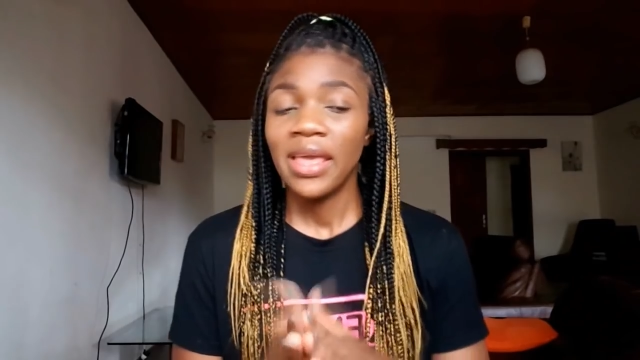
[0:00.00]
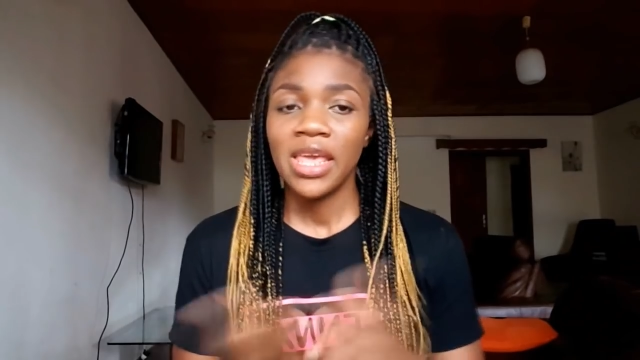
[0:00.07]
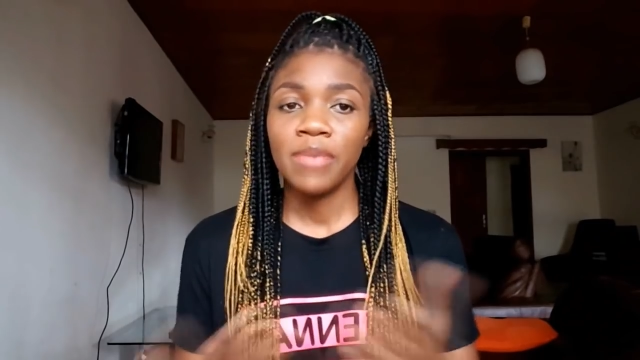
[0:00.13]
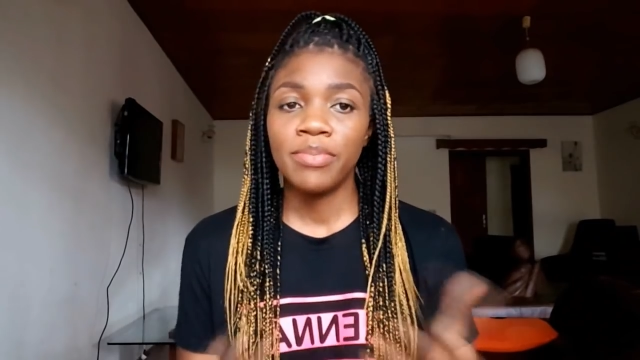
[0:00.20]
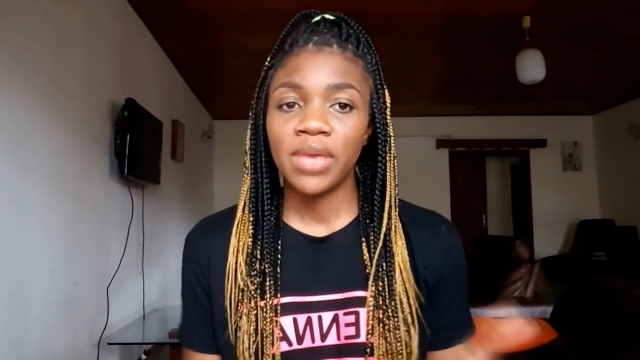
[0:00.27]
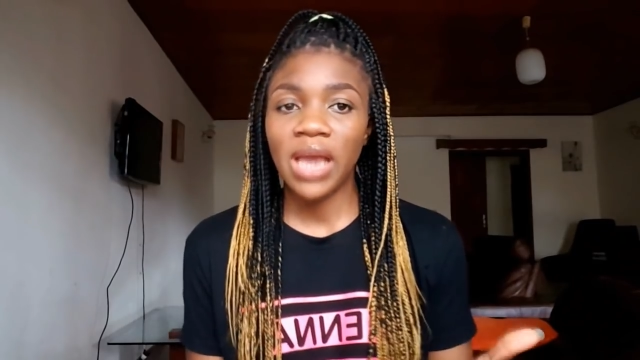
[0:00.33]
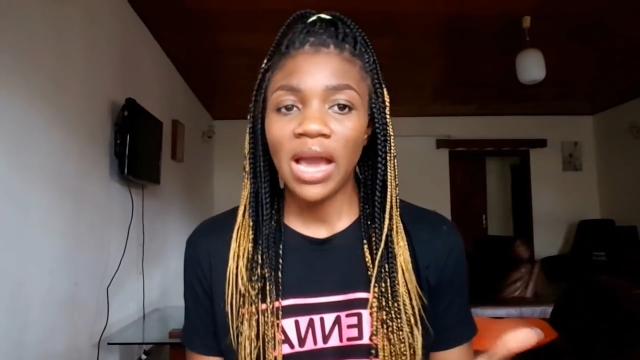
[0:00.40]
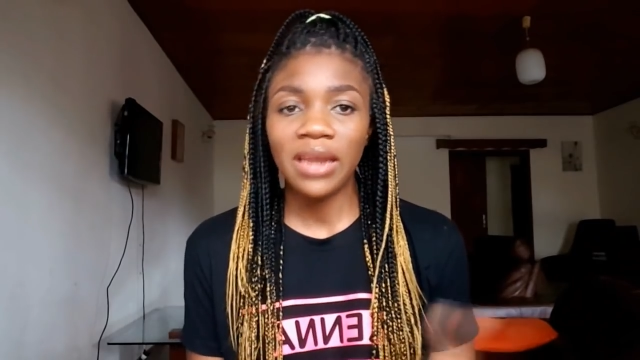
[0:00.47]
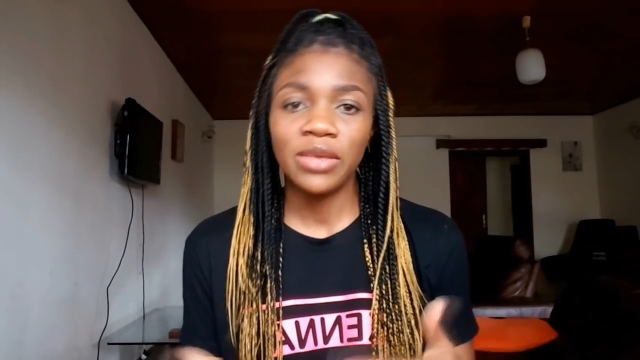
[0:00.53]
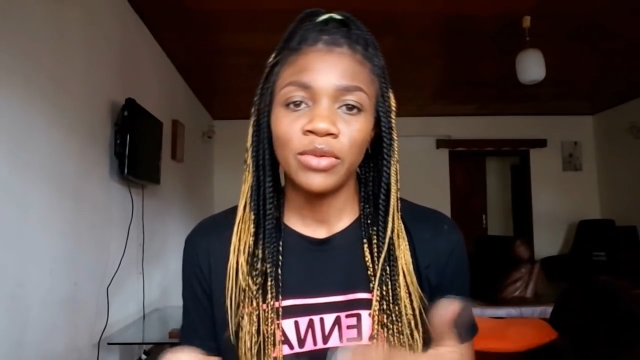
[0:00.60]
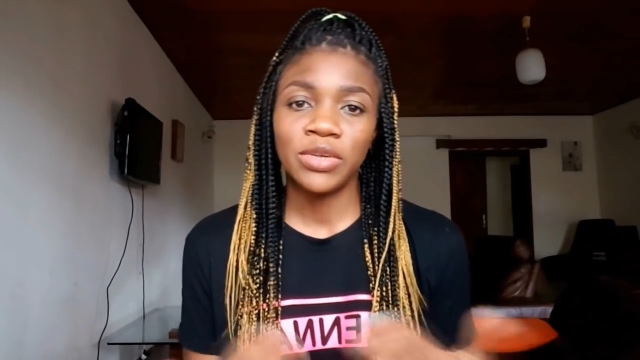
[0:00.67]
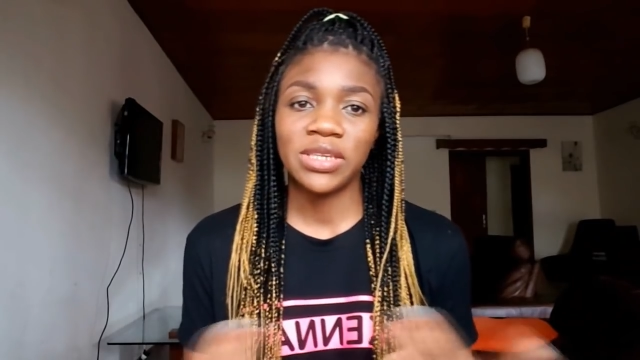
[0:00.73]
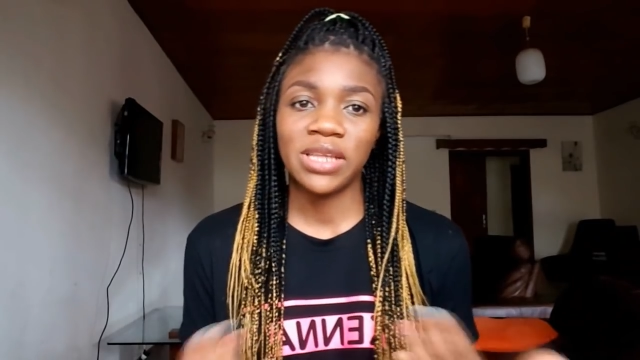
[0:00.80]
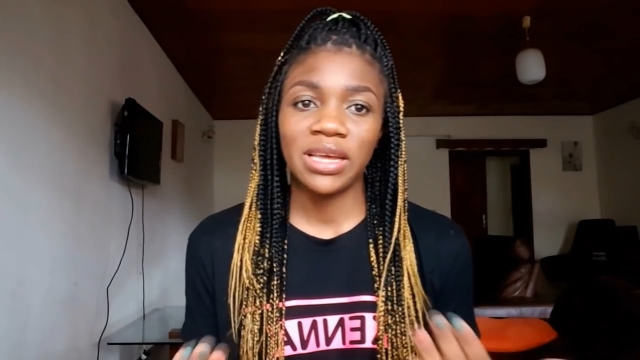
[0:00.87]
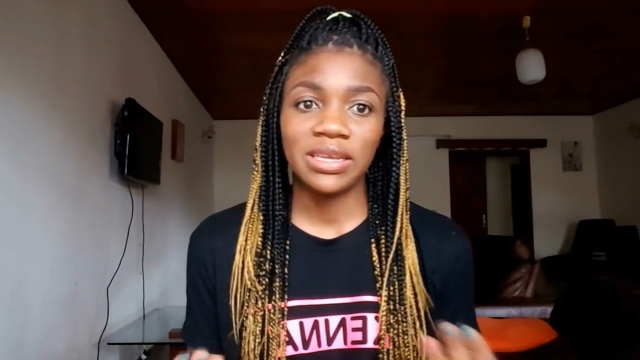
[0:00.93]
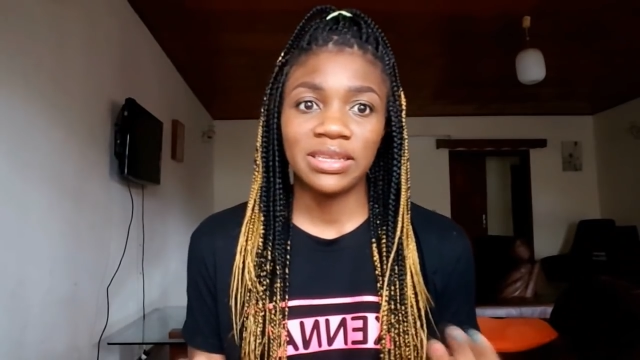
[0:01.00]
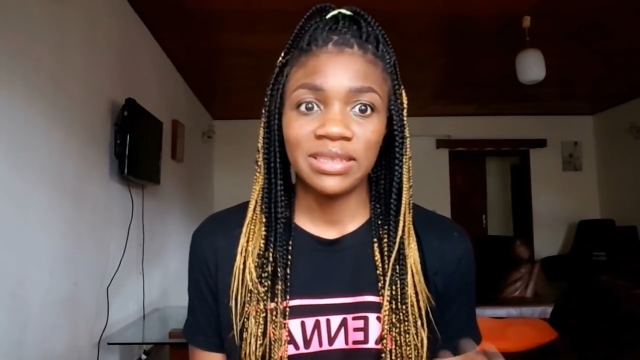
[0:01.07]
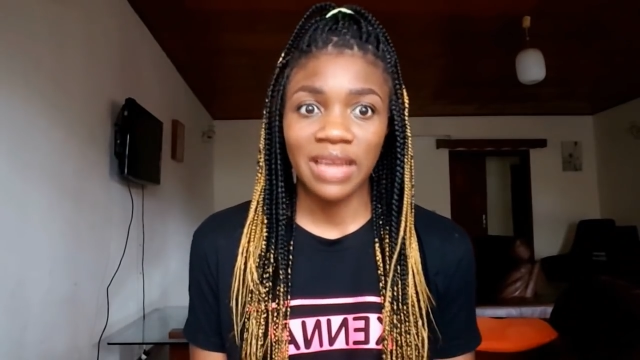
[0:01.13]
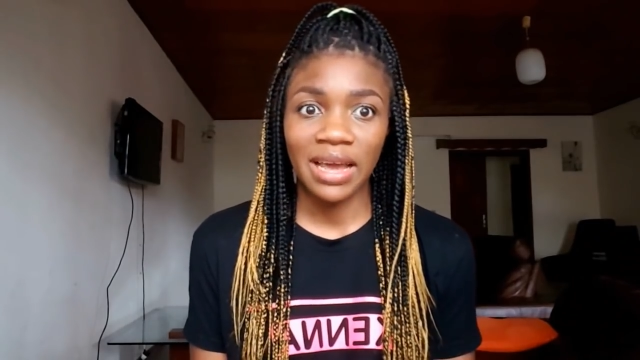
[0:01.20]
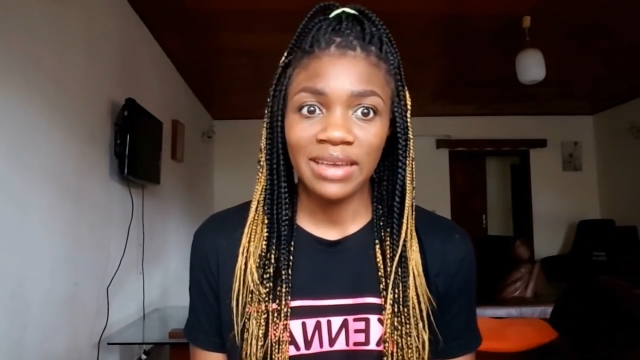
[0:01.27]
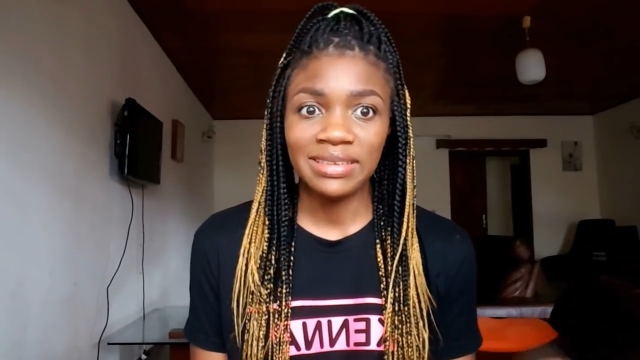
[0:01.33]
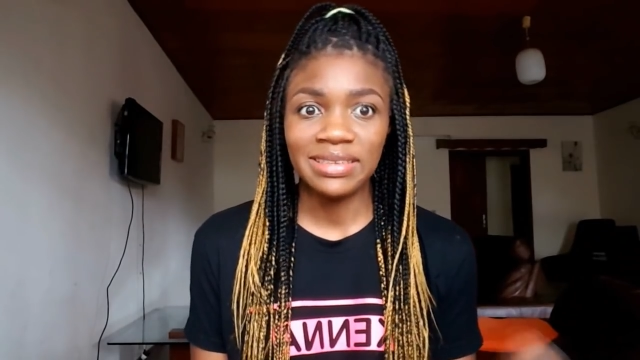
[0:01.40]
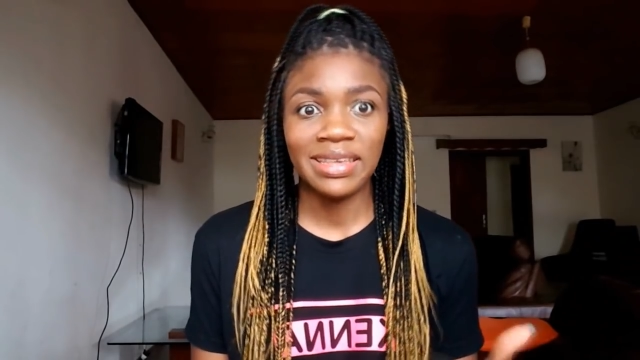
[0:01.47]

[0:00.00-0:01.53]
He began, he was like, nice.